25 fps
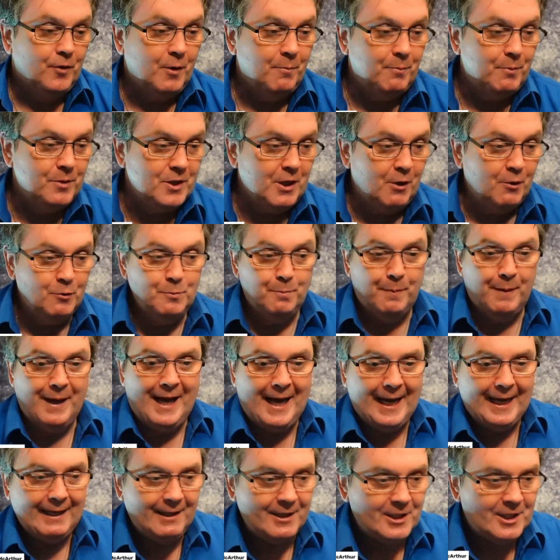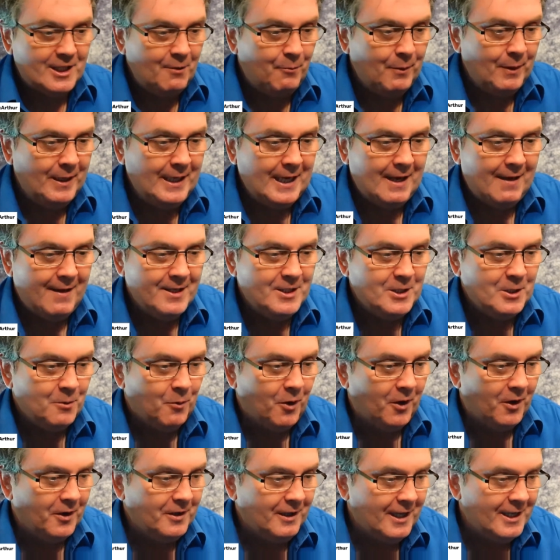Now, Bijal's back. Let's see if we can get this to
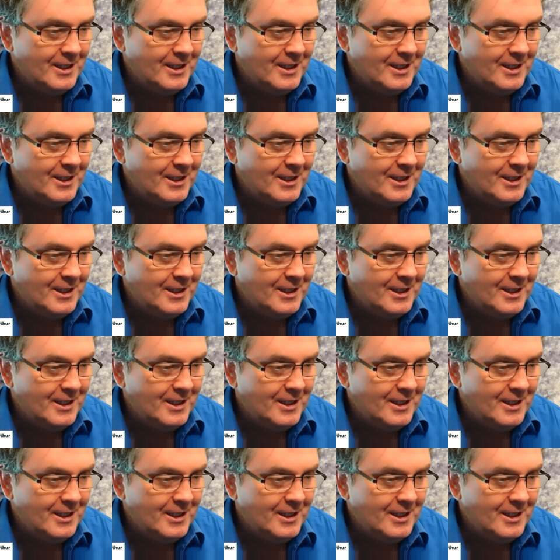work.